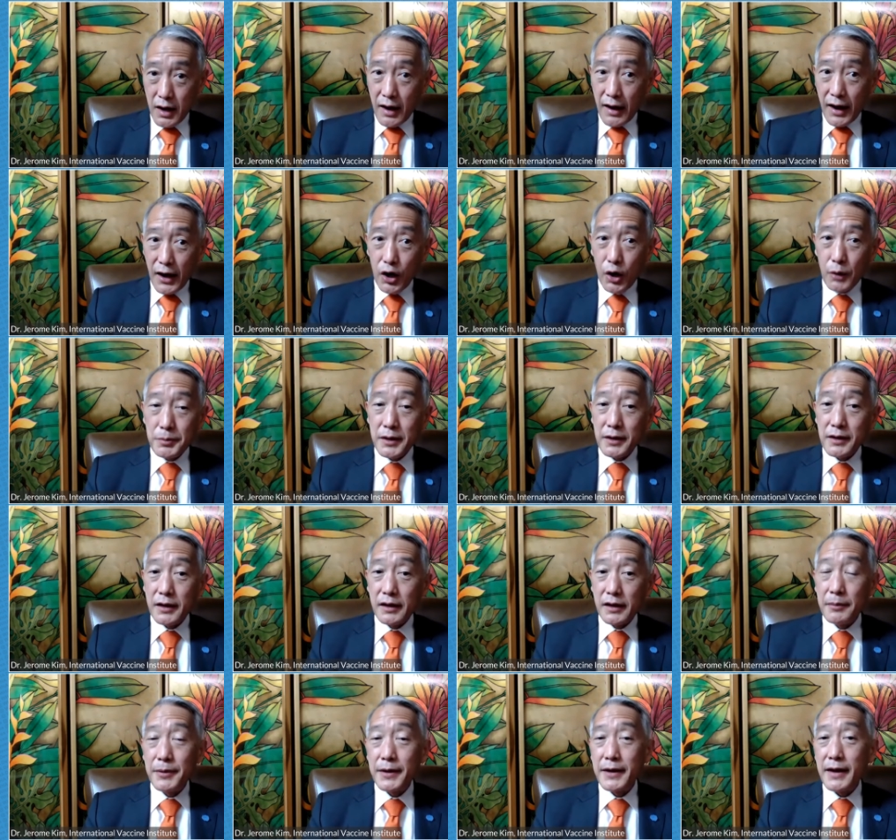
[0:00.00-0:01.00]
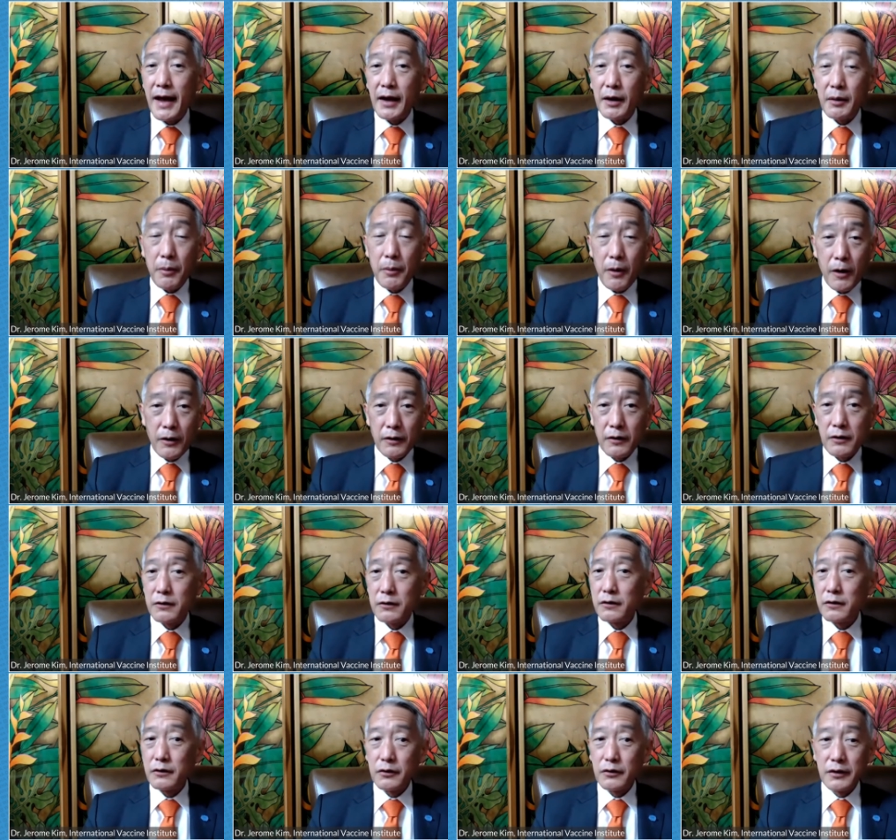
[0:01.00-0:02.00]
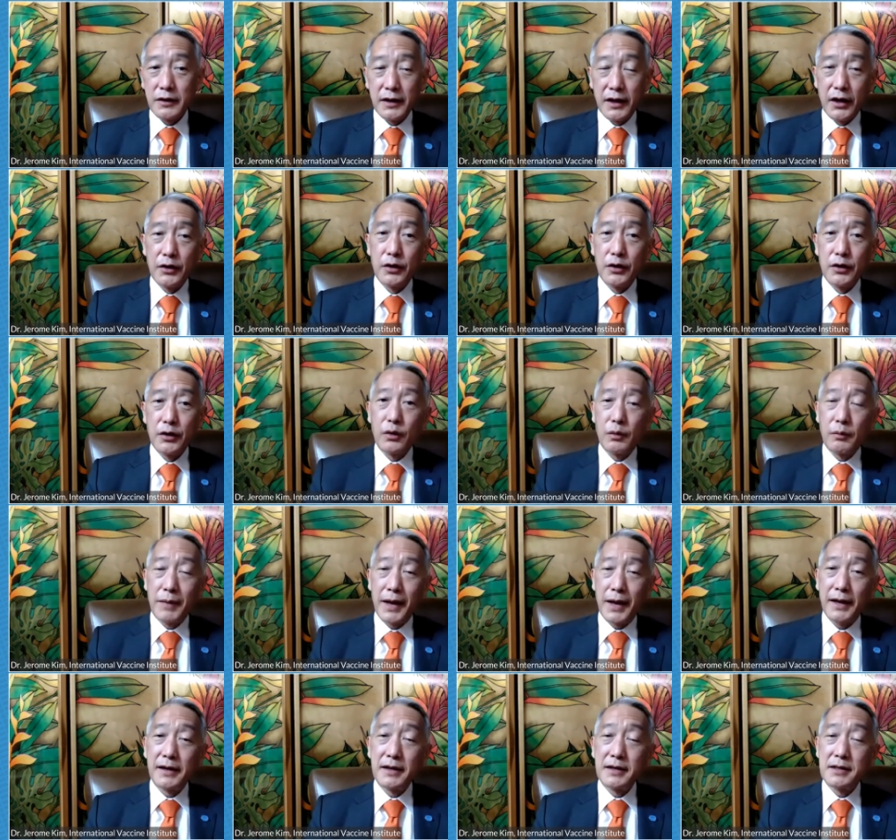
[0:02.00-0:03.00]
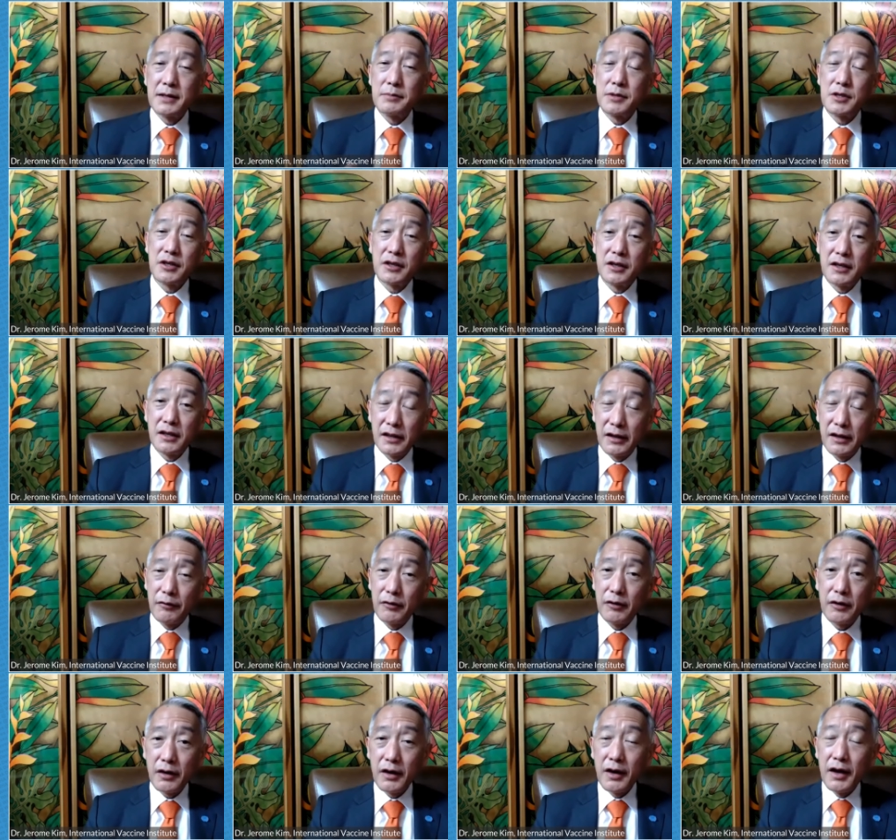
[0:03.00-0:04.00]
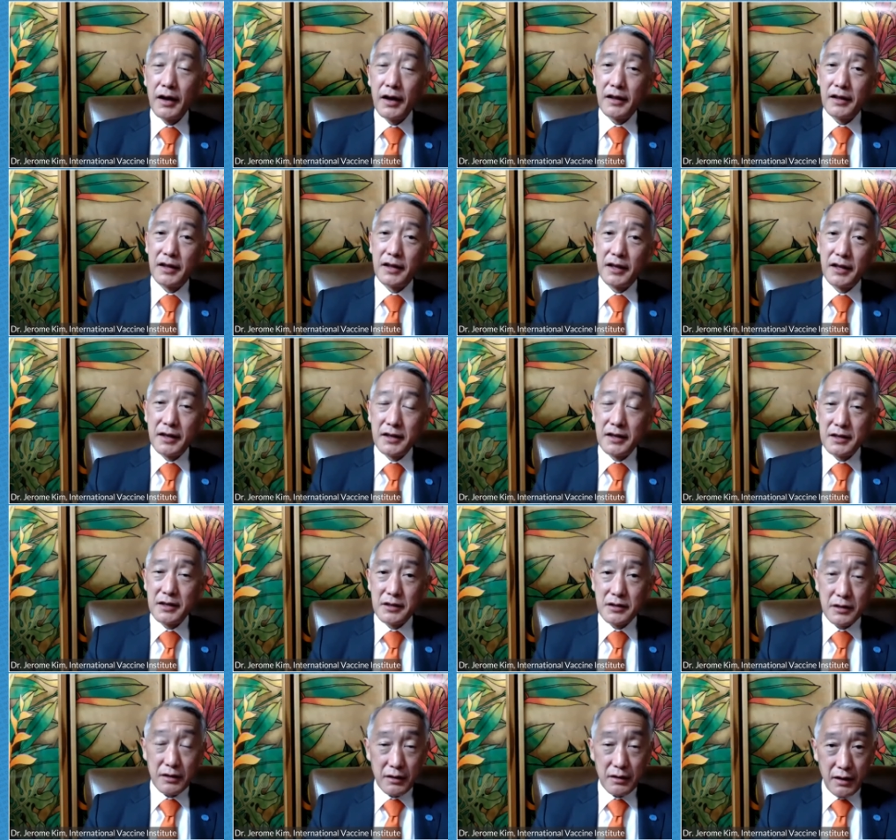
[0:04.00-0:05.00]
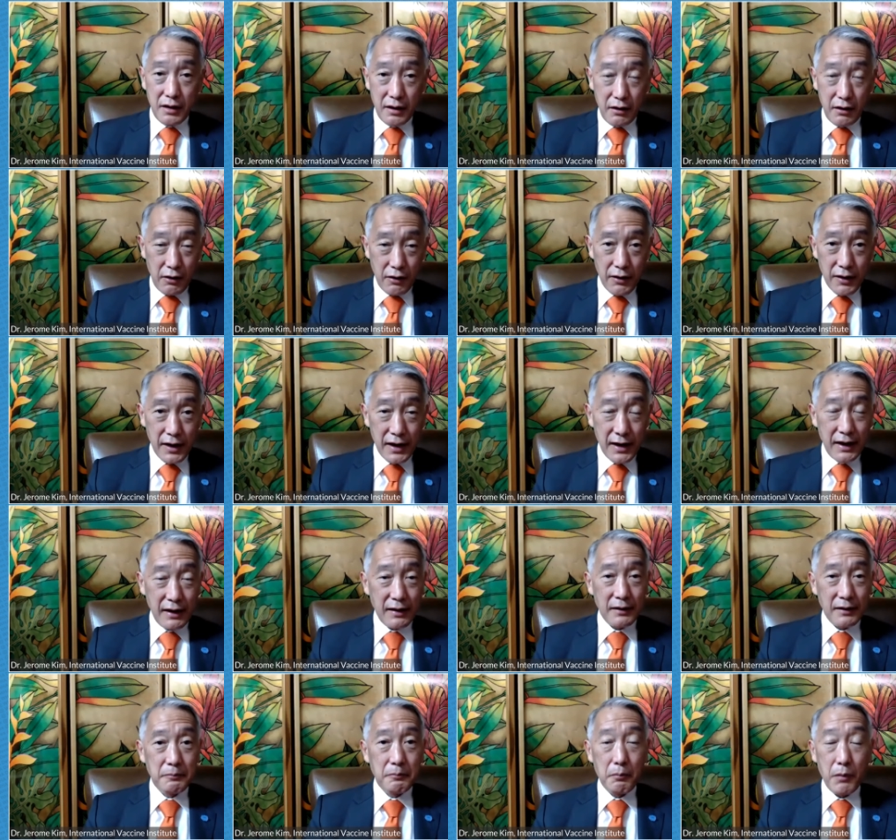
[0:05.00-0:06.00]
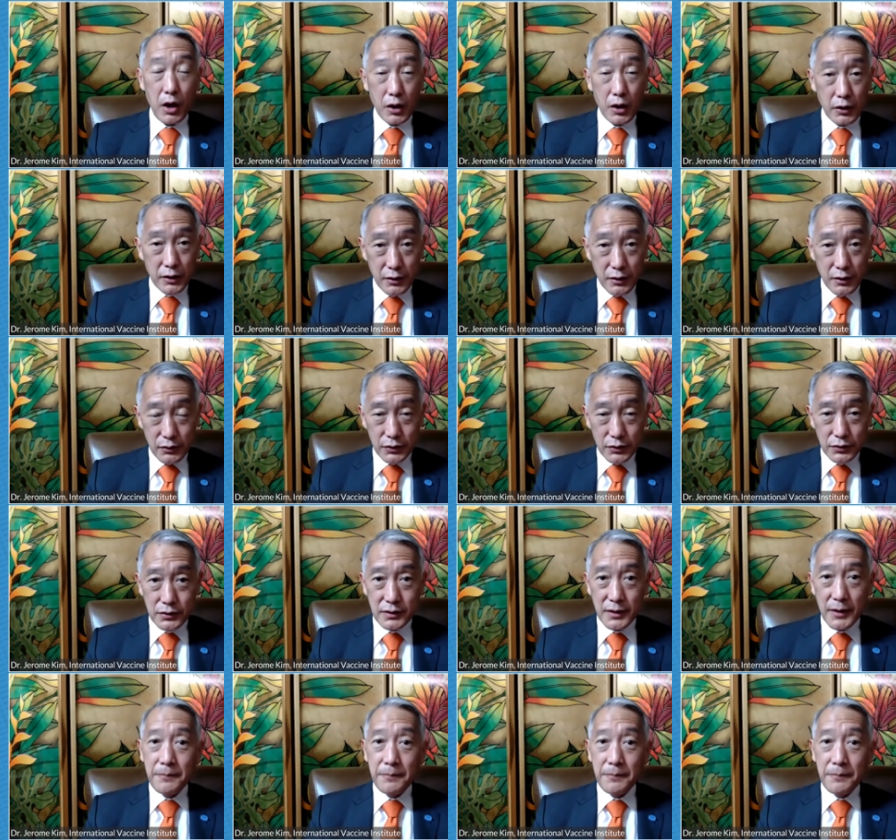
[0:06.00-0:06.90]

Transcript: I hope that the lipid nanoparticle or the other mechanisms to deliver these uh, RNA molecules